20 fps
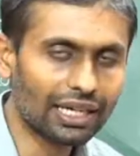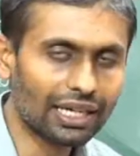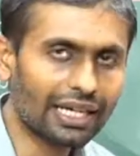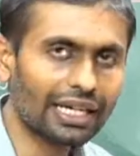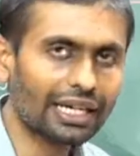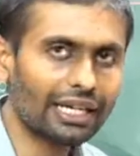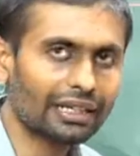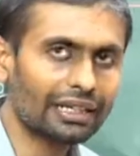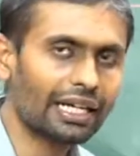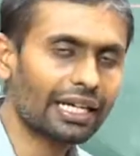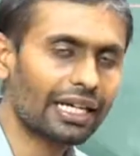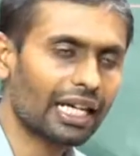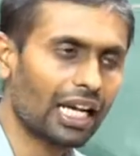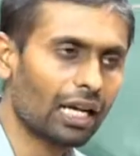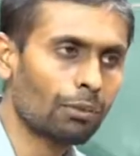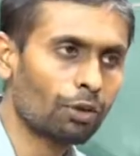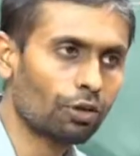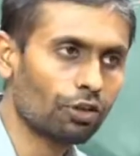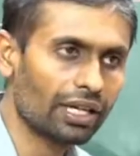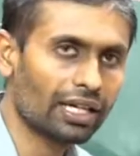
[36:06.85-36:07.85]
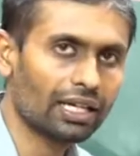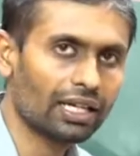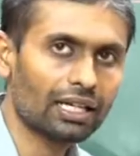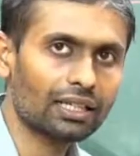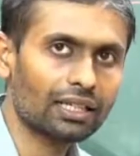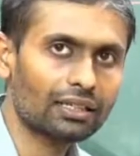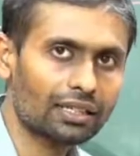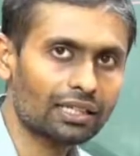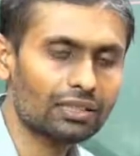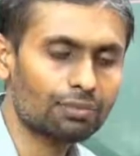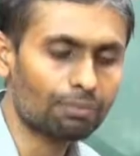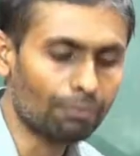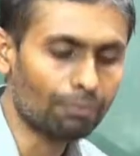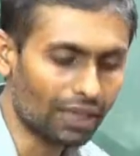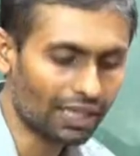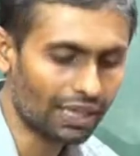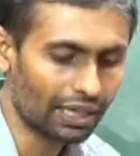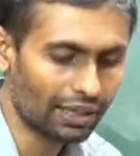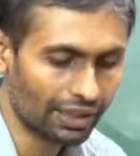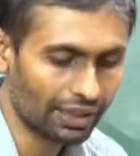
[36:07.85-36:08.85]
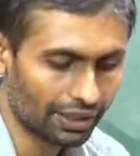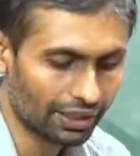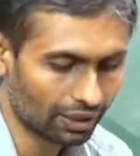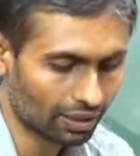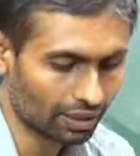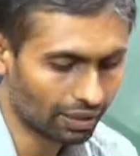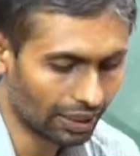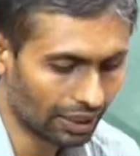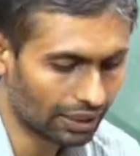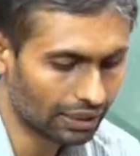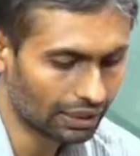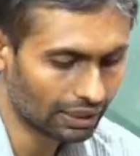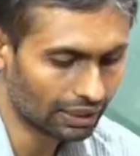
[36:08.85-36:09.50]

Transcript: It's again a data about data, that is metadata.